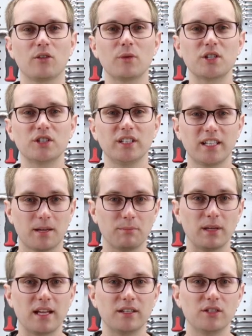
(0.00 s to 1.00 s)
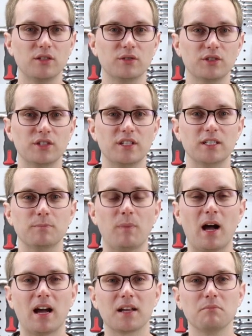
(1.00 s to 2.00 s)
Originally, I planned to use these
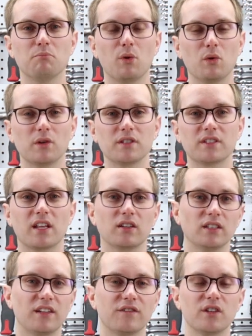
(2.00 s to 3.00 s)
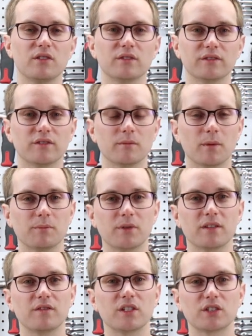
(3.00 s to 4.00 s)
pine boards that are left over from a
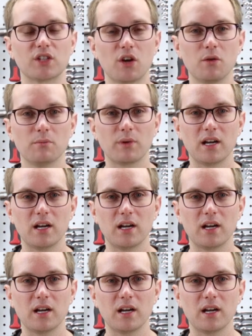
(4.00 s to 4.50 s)
previous home